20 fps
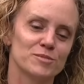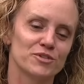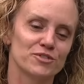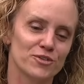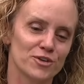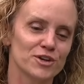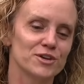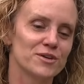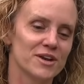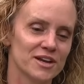
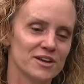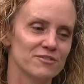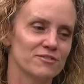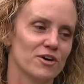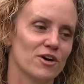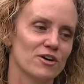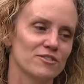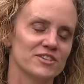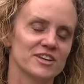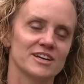Before you get
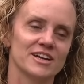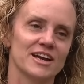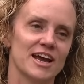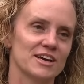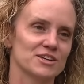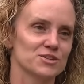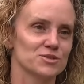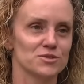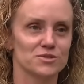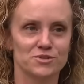involved in a
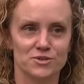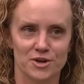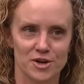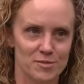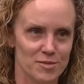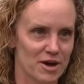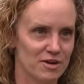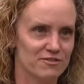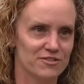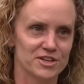national story
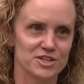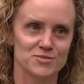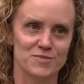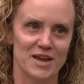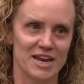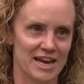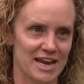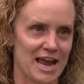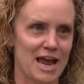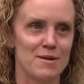about fish
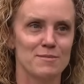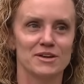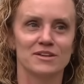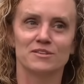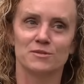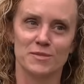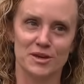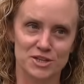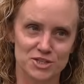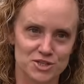mating
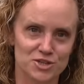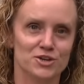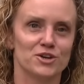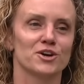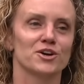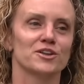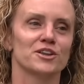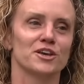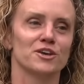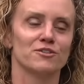habits, make
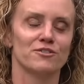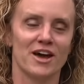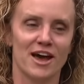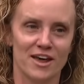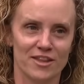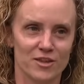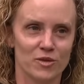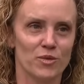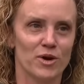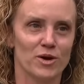sure that you've
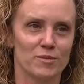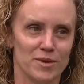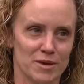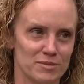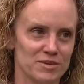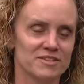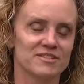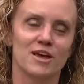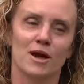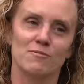had the Where
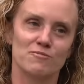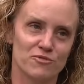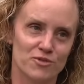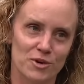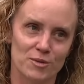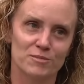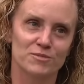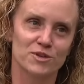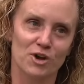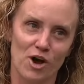Babies Come
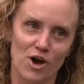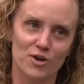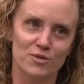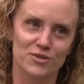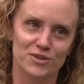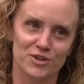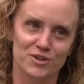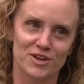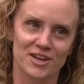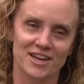From talk
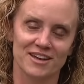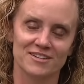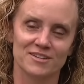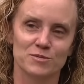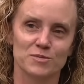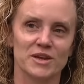with your kids,